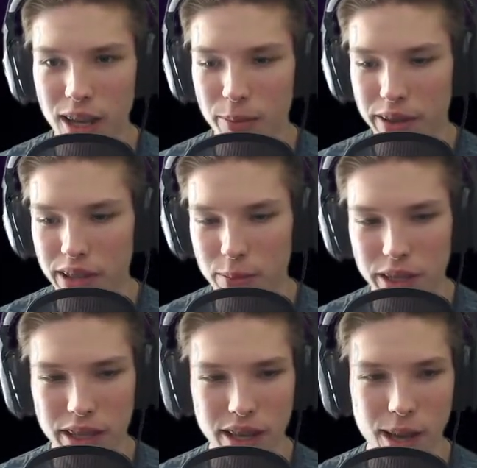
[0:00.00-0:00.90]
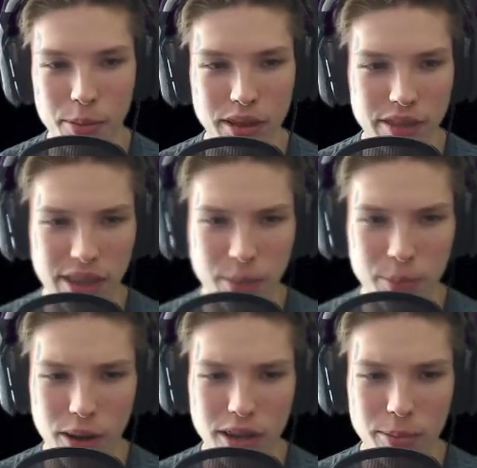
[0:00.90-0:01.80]
It's going to be, I
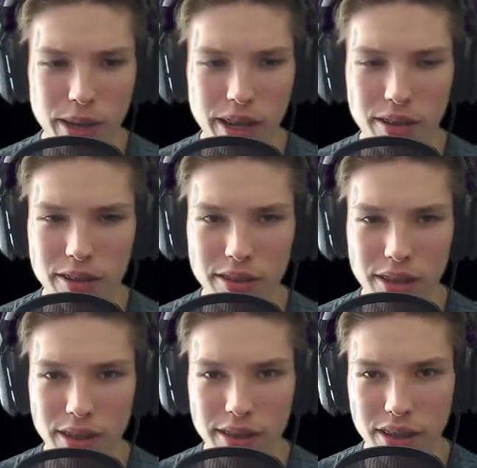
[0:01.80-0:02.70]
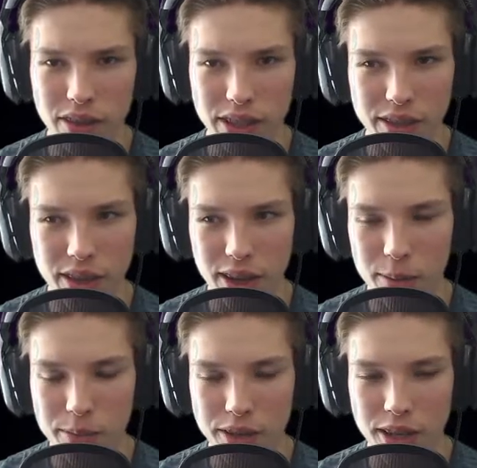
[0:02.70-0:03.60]
believe, at the bottom now instead of at the
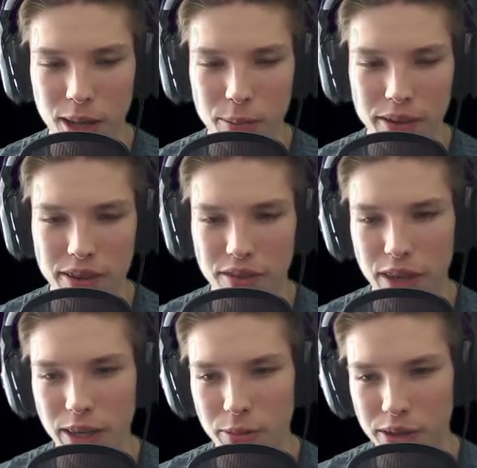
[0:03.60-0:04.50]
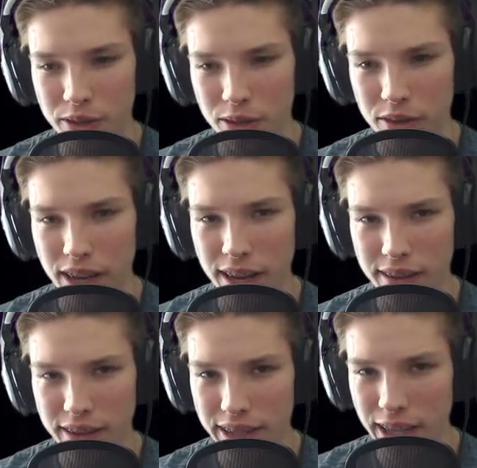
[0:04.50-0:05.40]
top. The top is very reserved.
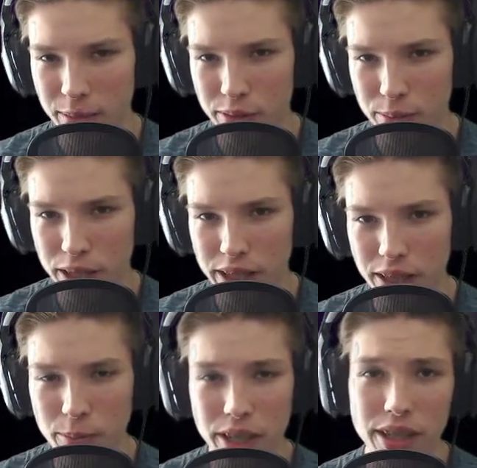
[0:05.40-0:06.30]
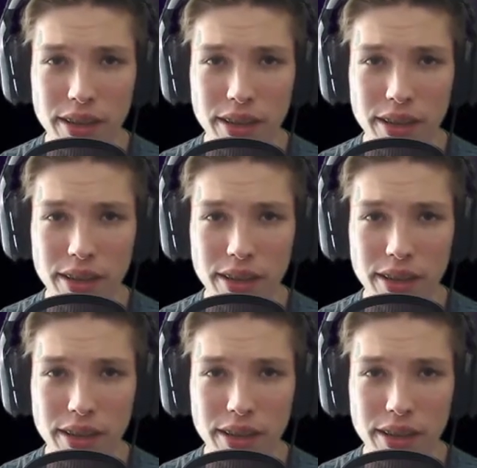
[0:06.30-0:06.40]
It has games, media.